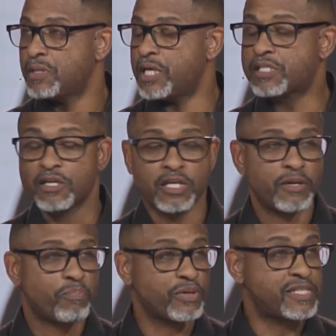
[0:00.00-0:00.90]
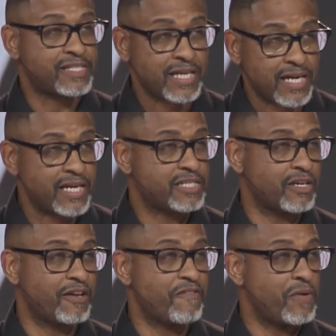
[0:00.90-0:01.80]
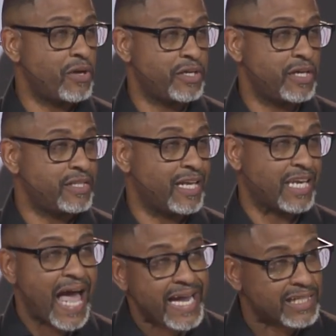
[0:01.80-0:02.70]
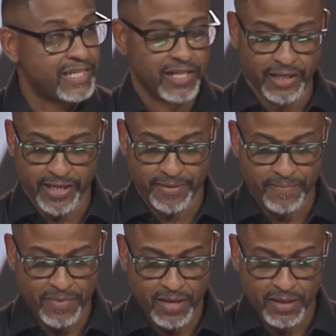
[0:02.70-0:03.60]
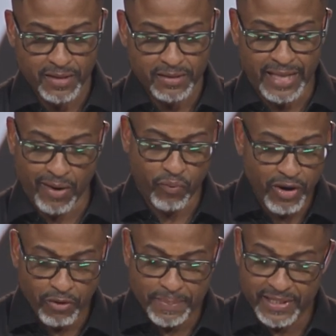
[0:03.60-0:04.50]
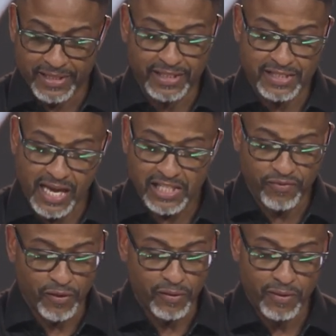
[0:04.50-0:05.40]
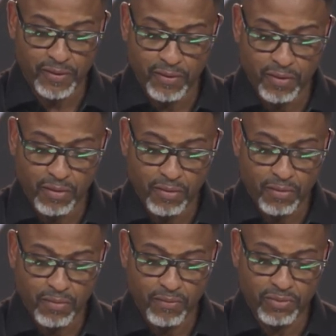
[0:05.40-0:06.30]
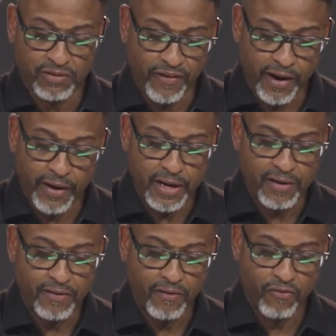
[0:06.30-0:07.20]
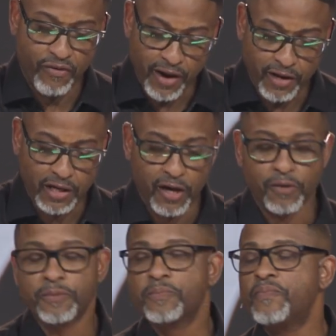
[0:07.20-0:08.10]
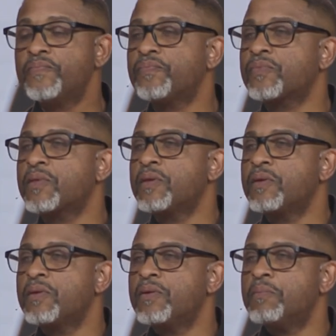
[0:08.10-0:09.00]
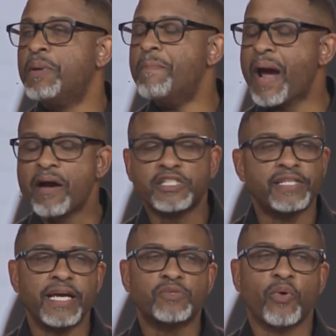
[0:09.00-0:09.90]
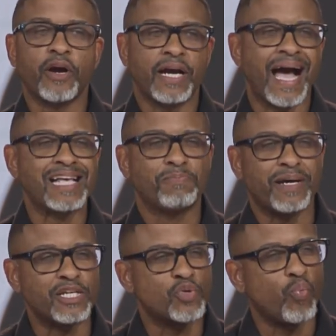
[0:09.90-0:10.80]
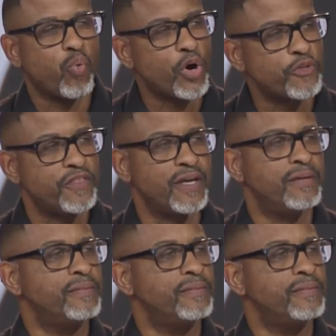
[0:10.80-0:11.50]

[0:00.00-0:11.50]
And so the percentage or the, uh, the, the likelihood that we would be successful was very, very low. But marriage takes work, guys, but it's worth it.